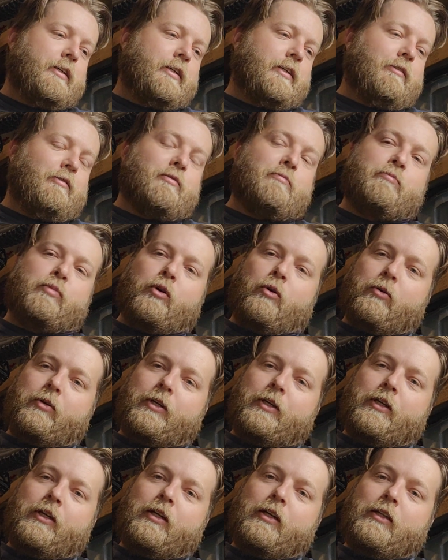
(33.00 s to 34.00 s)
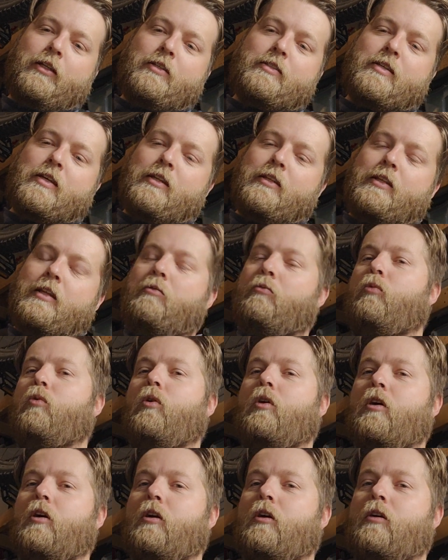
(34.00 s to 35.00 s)
It was broken. He said it didn't
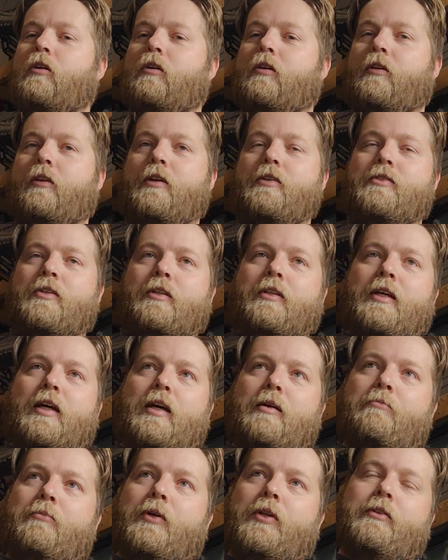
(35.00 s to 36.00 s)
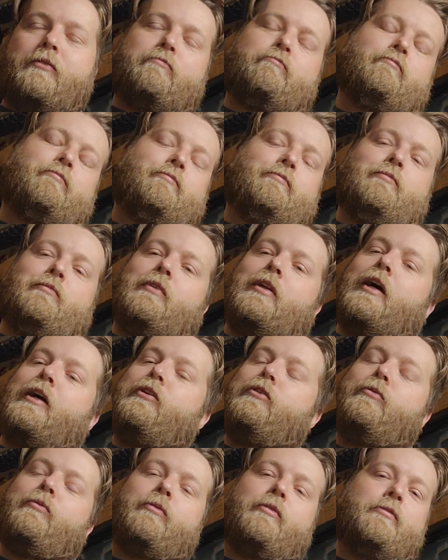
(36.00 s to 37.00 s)
work, things like that. But I
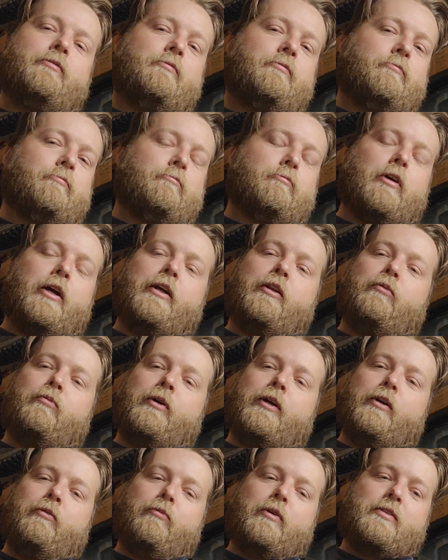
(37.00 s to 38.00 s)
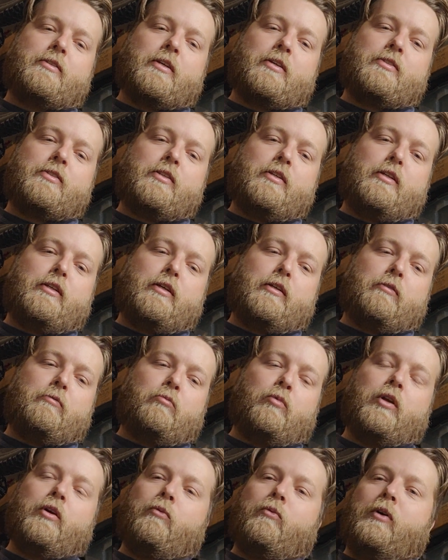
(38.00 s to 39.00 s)
knew right away once I seen it
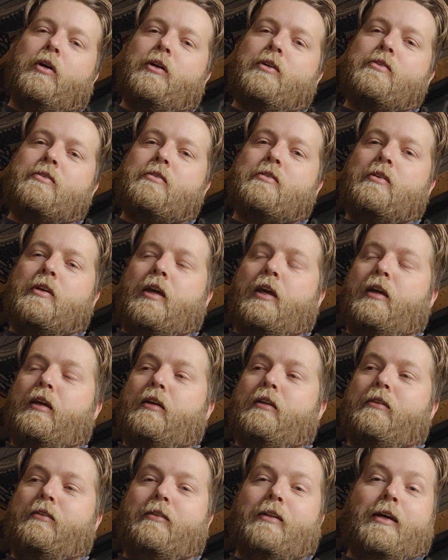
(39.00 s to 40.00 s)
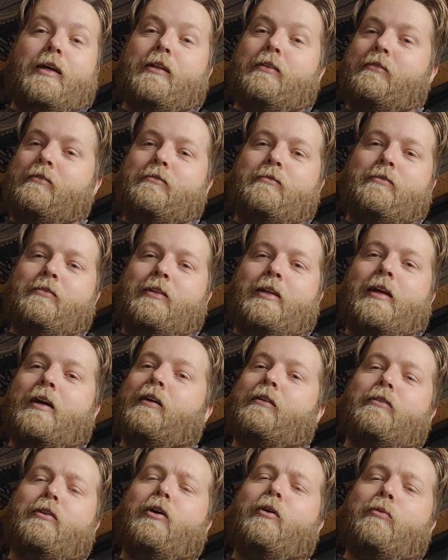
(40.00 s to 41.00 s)
what it was, and that
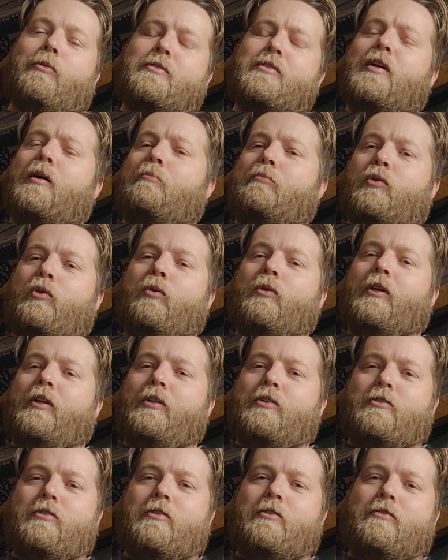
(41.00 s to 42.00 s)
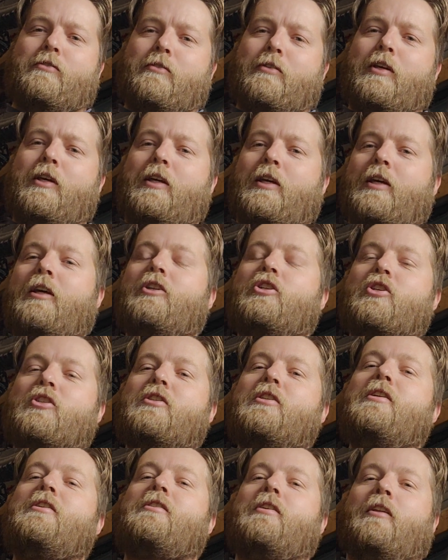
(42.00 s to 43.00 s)
yeah, no, it's not broken. It
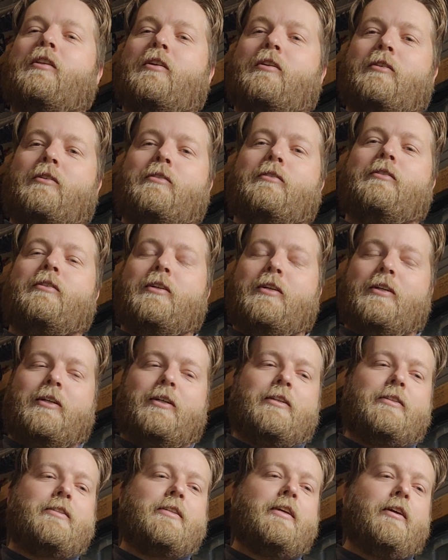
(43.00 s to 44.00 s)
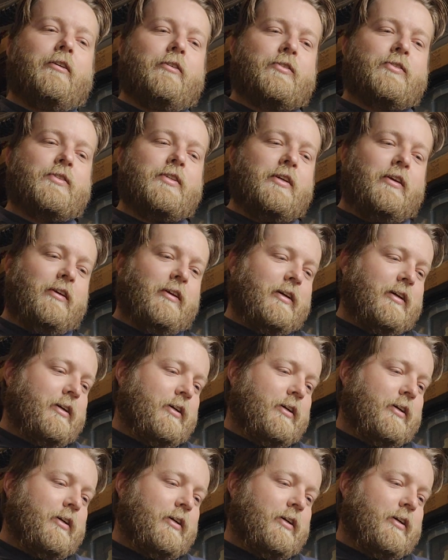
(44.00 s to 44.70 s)
just needs a little TLC.